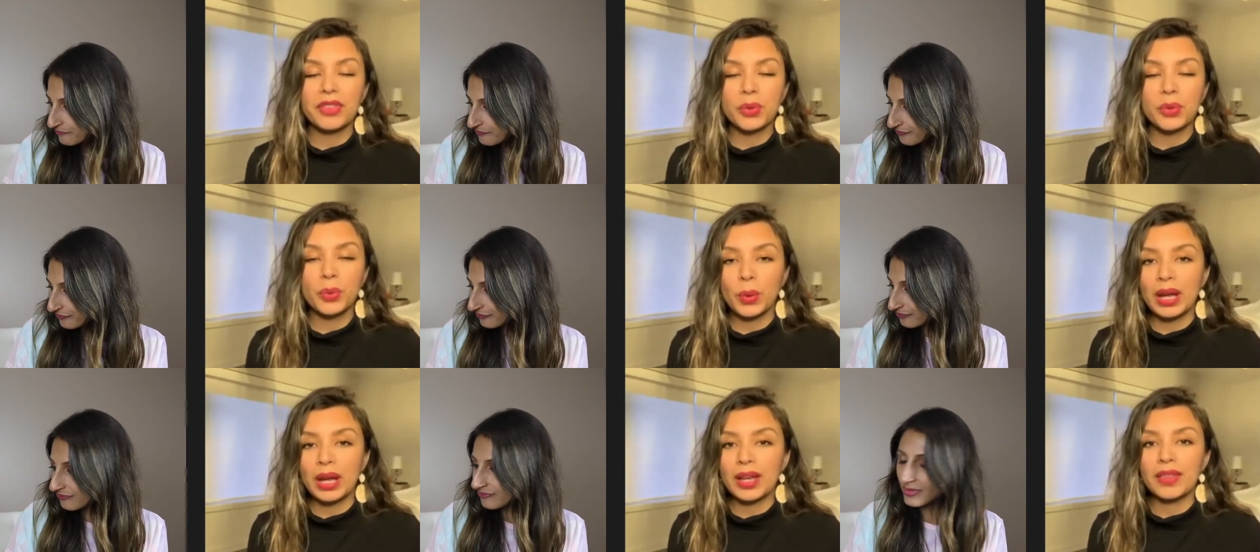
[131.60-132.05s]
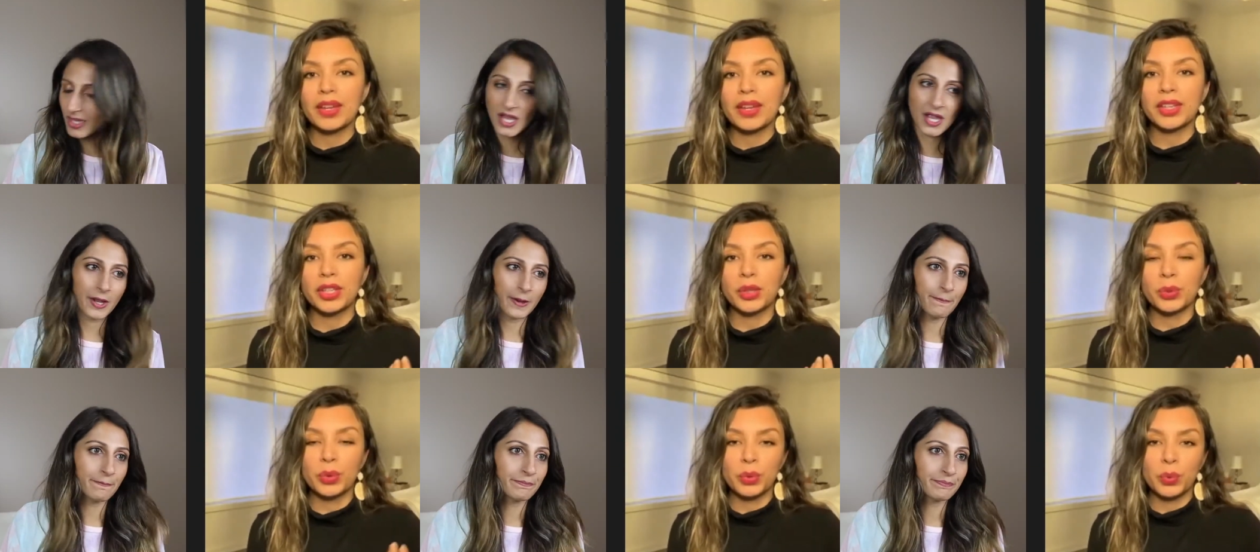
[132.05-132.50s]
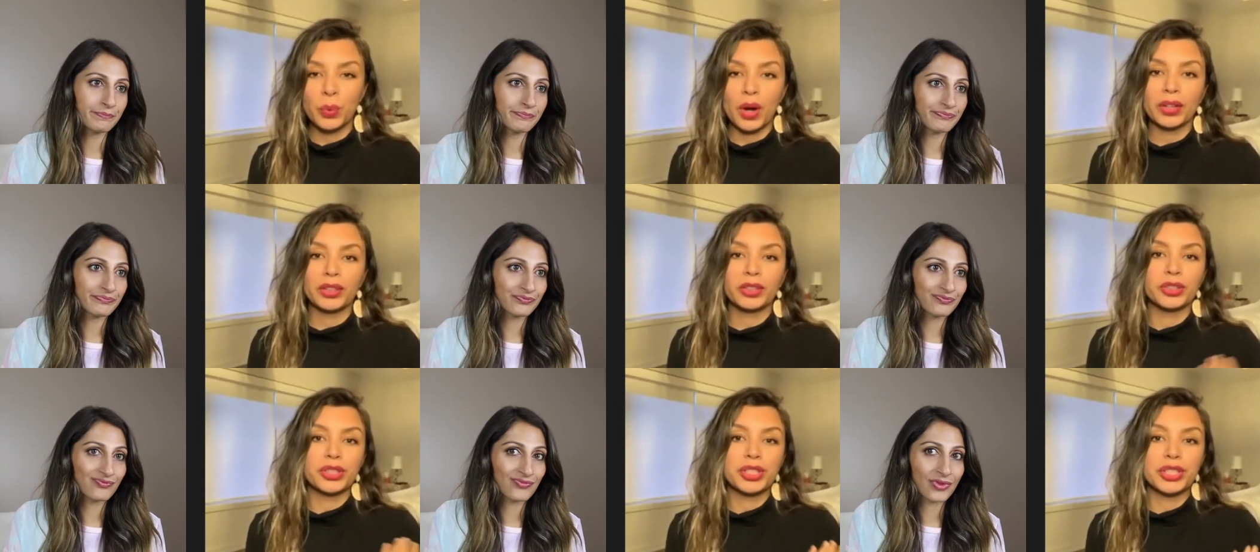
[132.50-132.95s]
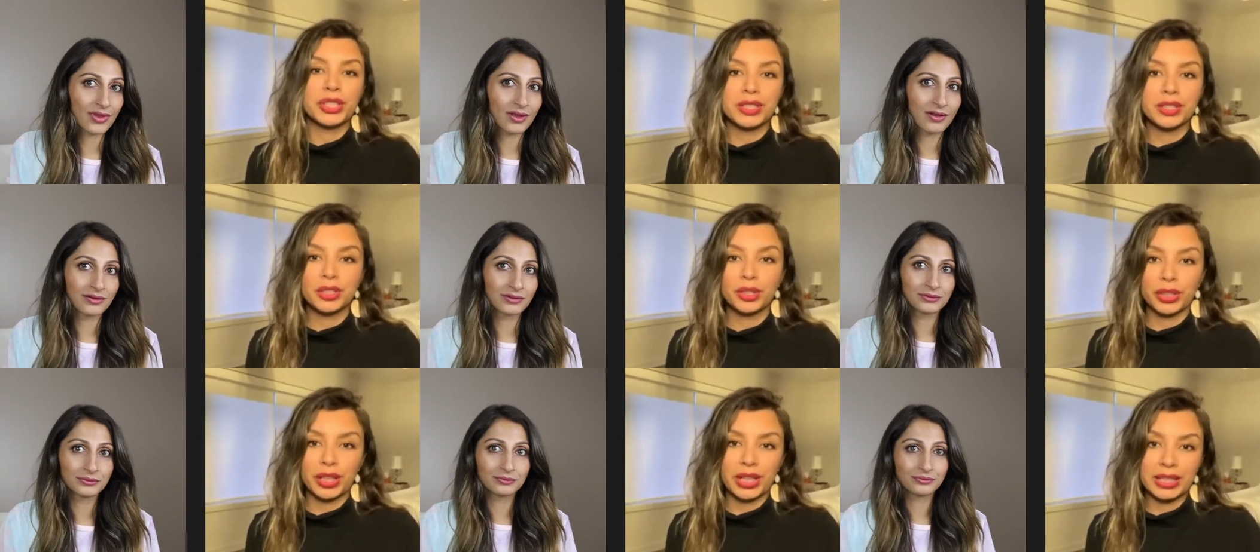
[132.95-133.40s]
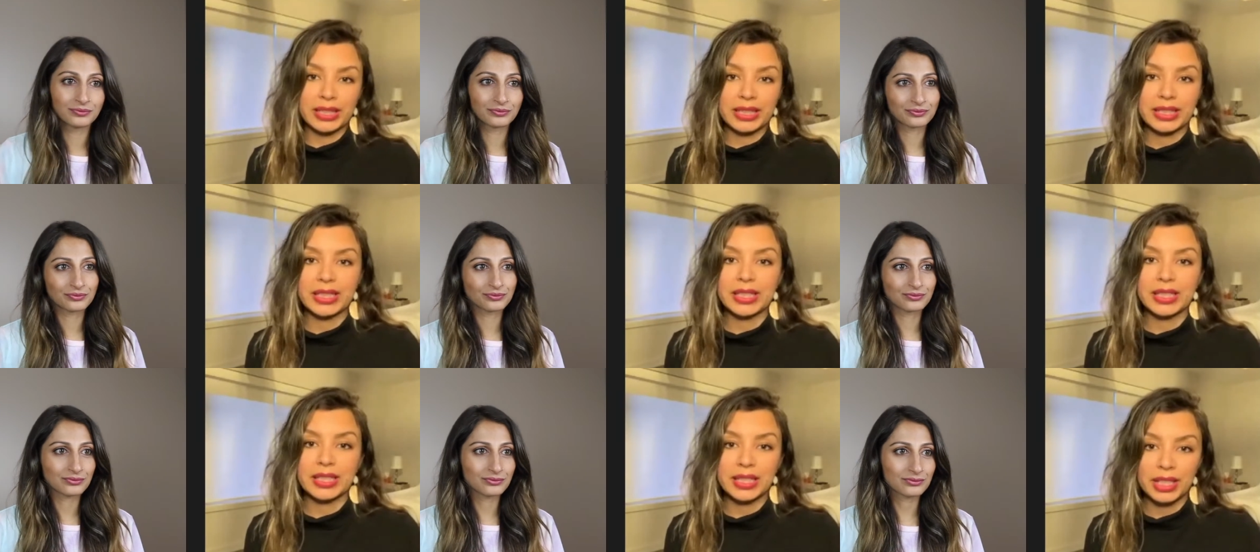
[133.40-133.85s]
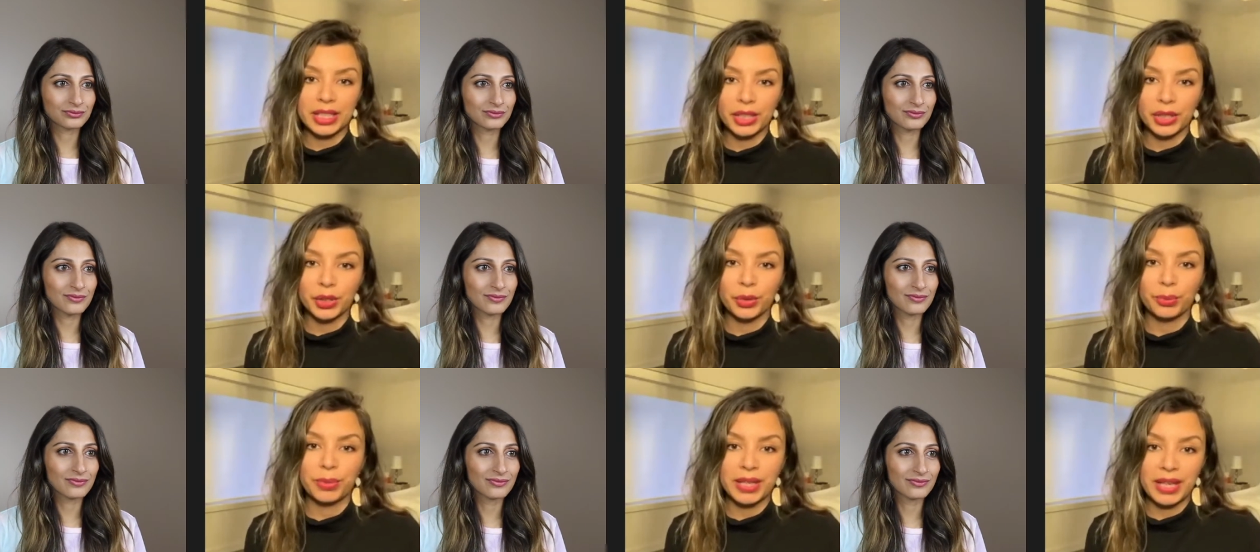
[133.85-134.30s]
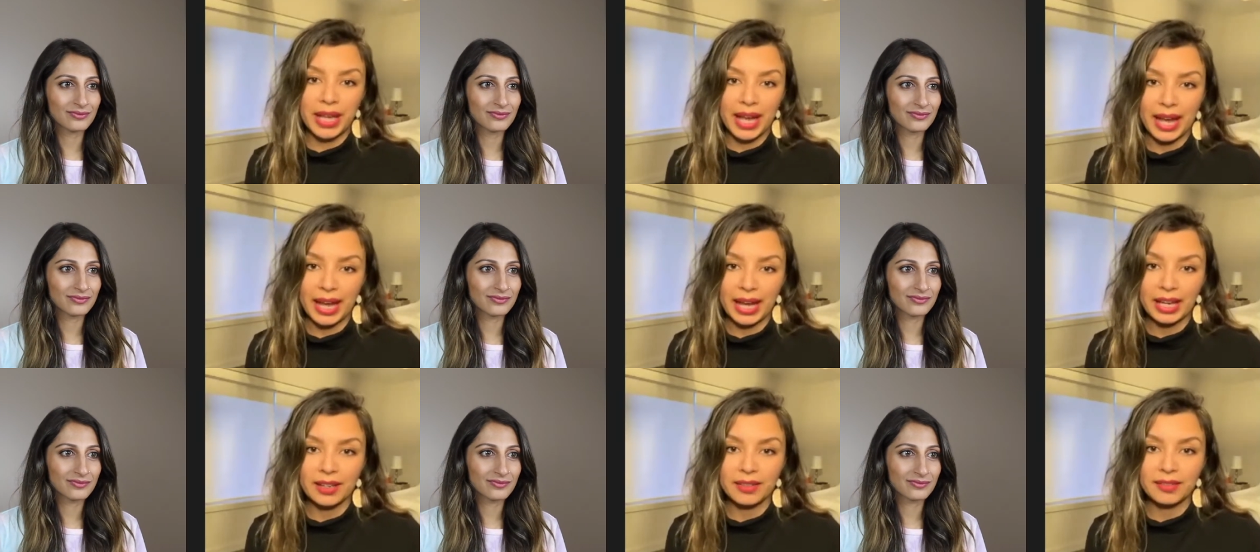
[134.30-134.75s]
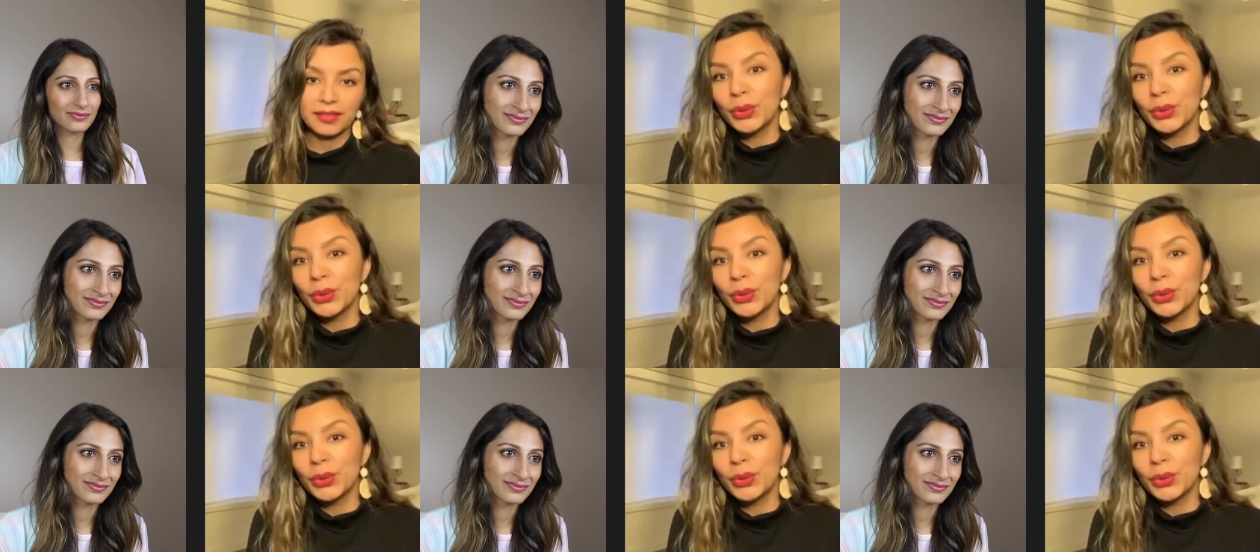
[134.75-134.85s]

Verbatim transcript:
Speaker 1: the way that you would want your your kids to see you behave.